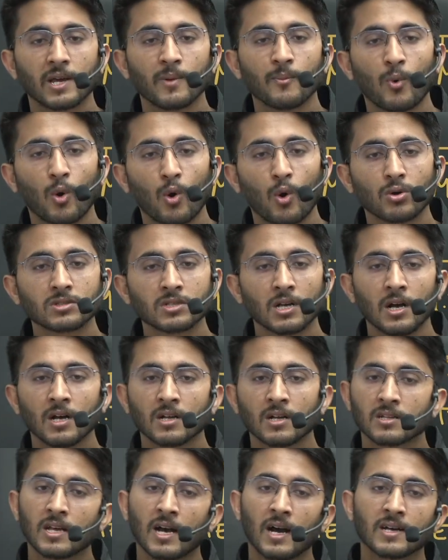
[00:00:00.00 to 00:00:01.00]
more.
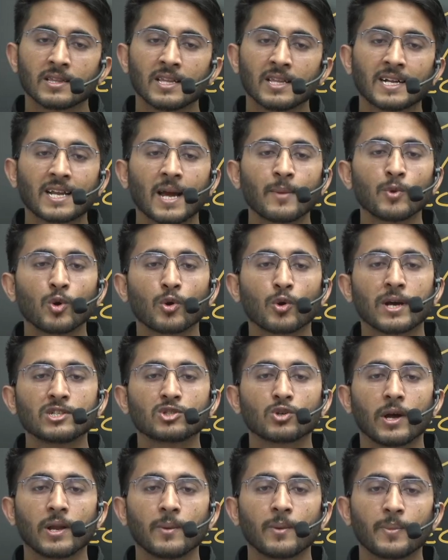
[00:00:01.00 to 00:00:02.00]
The, that time you can
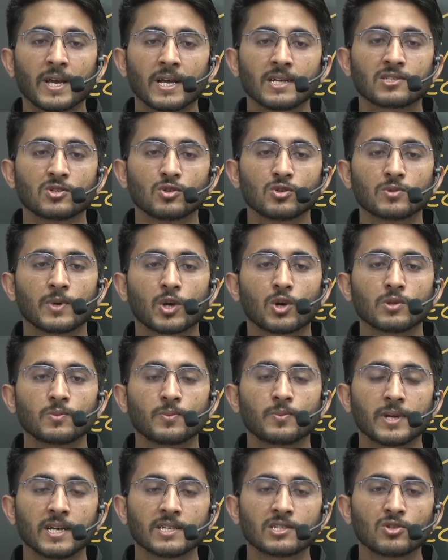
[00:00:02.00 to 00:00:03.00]
join P S Us, because
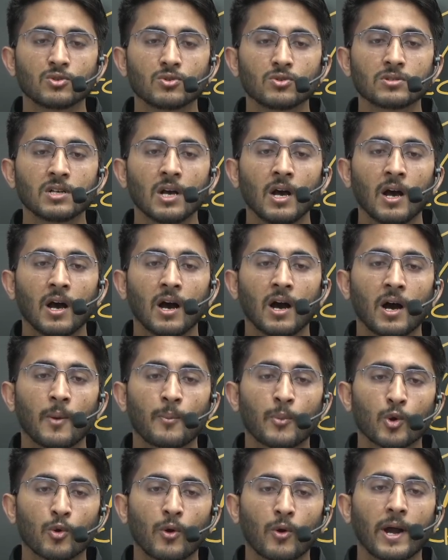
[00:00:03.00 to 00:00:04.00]
P S Us uh,
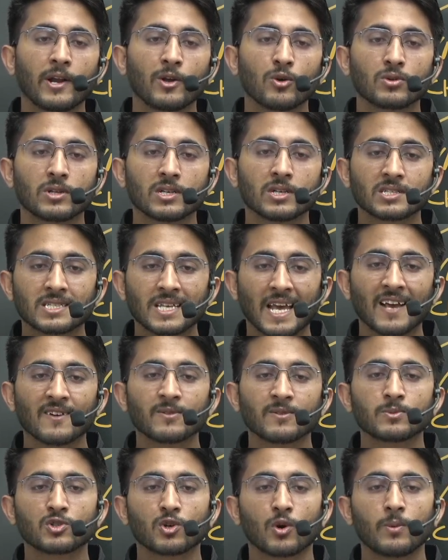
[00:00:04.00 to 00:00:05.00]
provide you the
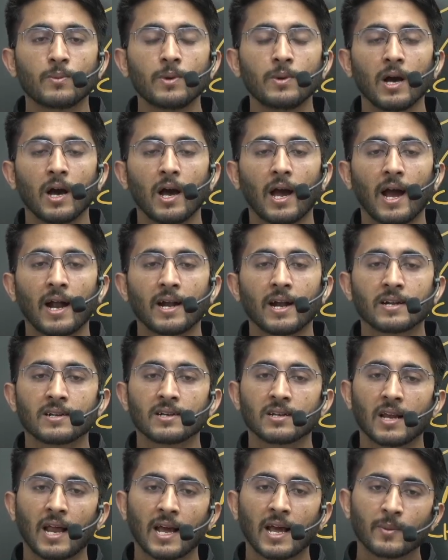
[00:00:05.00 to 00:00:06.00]
safe job, and
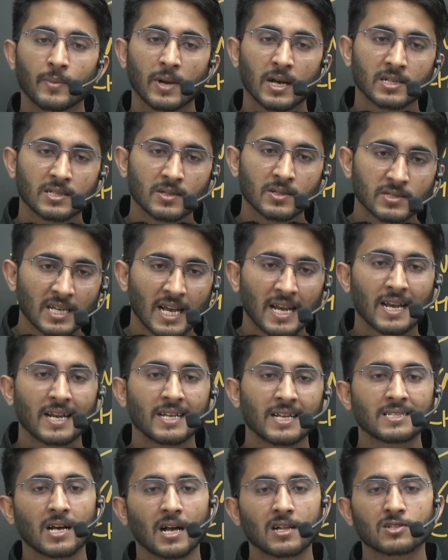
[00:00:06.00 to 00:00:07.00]
uh, like uh,
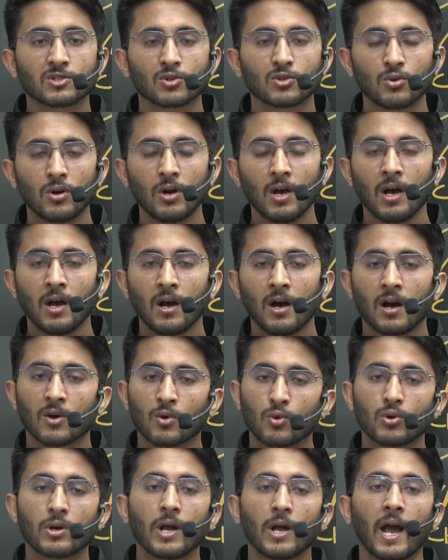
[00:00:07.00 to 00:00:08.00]
salary is also uh,
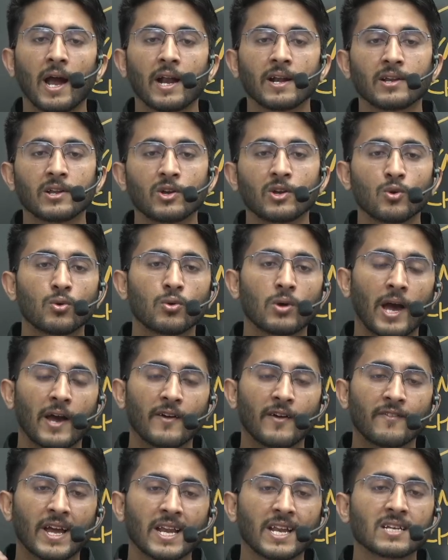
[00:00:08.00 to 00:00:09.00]
good, and you
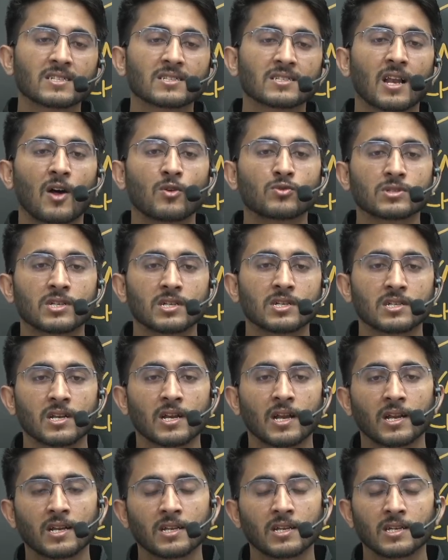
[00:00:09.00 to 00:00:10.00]
have various allowances
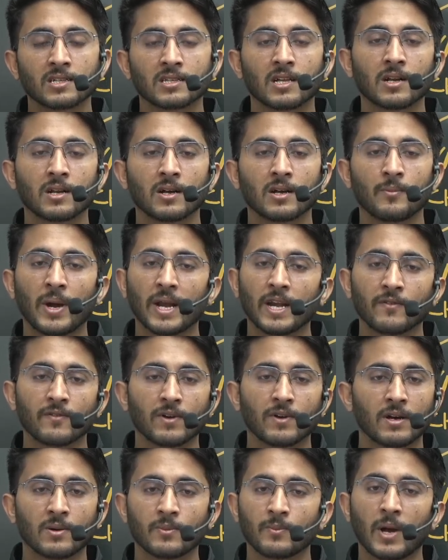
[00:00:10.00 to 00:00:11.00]
and any other benef
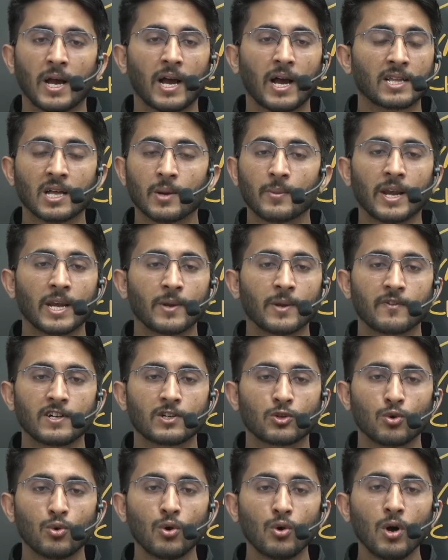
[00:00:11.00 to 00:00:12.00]
uh, other benefit
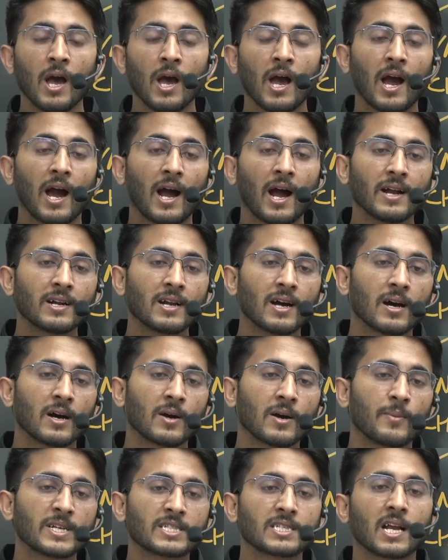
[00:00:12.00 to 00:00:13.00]
too. And uh,
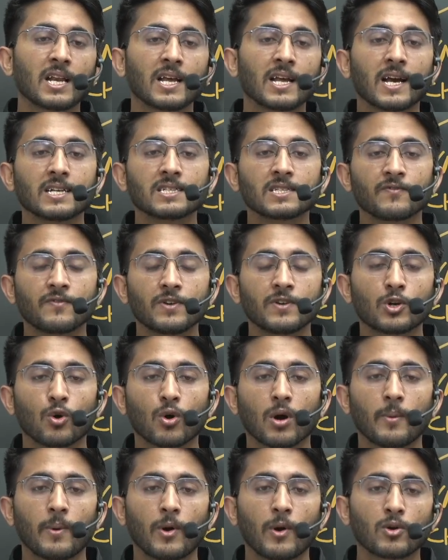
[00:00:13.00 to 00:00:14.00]
basically guys, if we
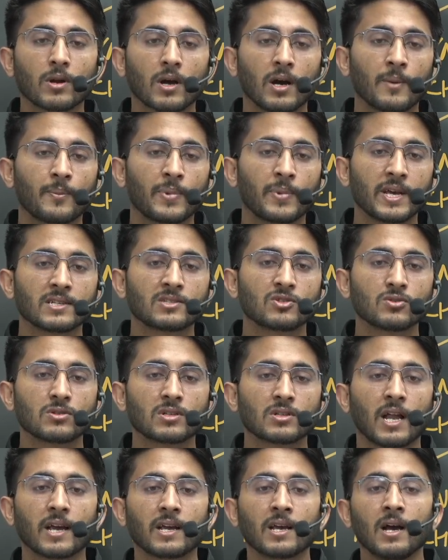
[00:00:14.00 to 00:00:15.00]
talk about uh, P S Us,
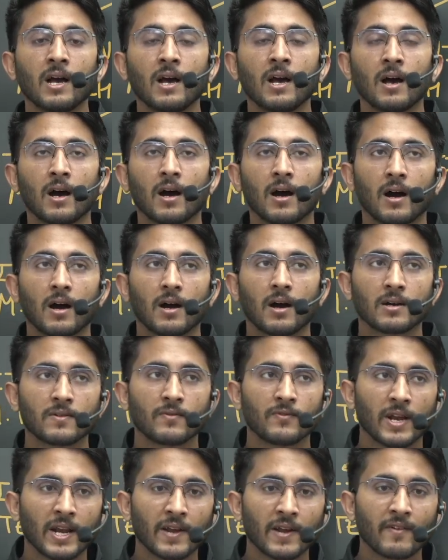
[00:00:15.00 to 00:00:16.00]
like uh,
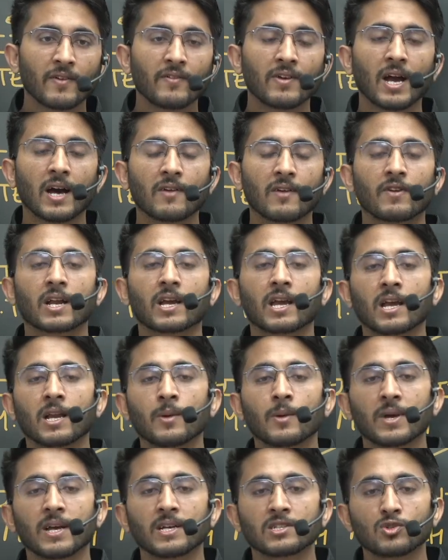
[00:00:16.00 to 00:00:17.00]
whenever we are working
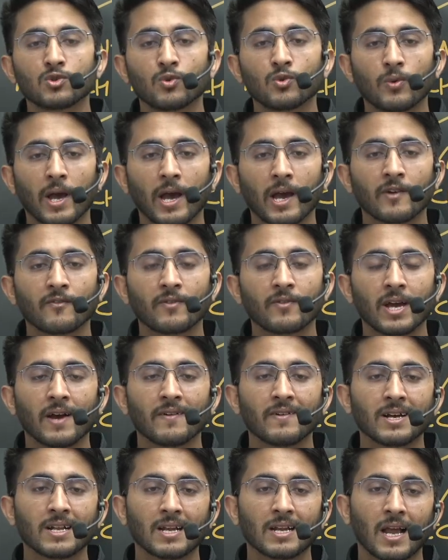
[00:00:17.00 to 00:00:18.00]
in P S U we, ha we
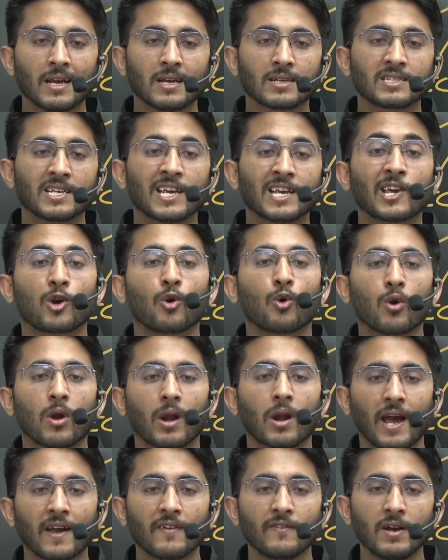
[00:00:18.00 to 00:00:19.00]
have a like secure
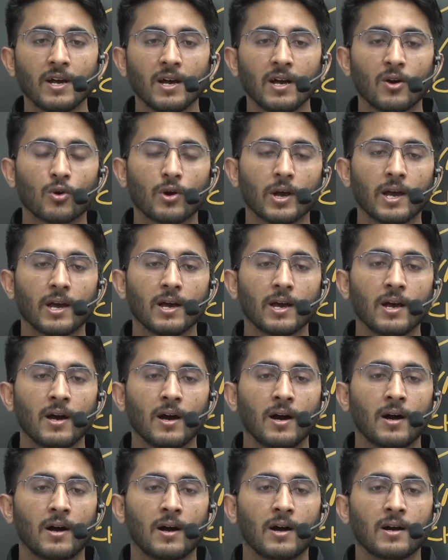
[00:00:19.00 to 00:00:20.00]
life, okay.
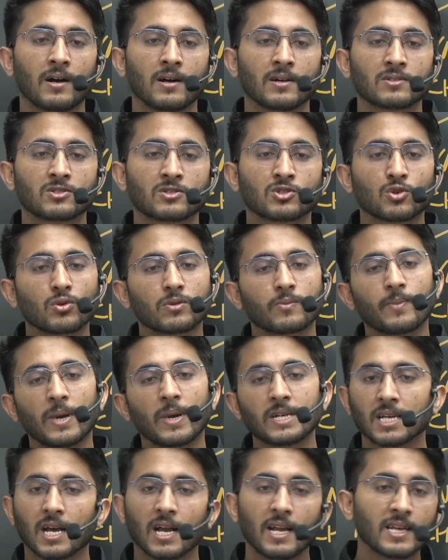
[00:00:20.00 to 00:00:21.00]
Uh, so
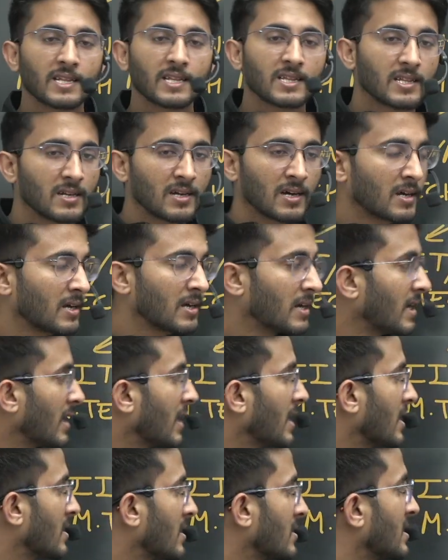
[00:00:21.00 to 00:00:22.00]
basically uh,
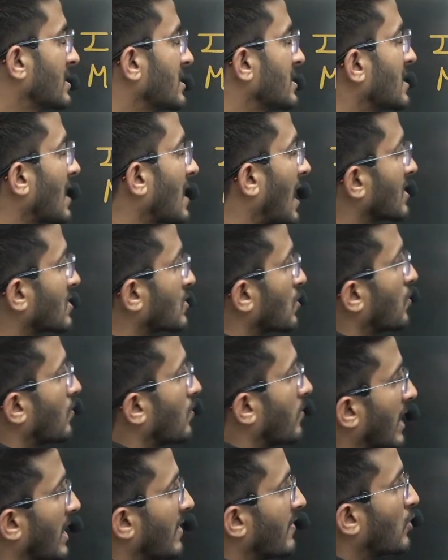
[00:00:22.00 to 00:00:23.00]
this is also
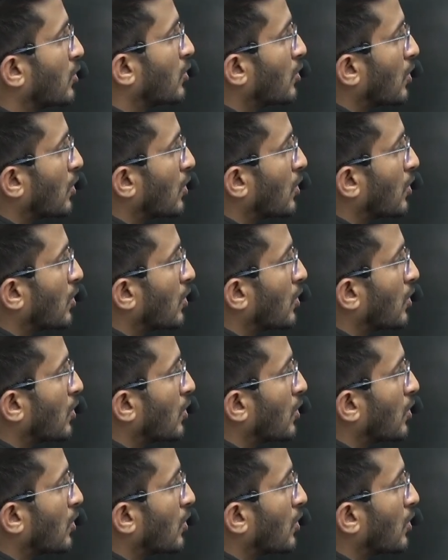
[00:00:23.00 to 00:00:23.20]
very good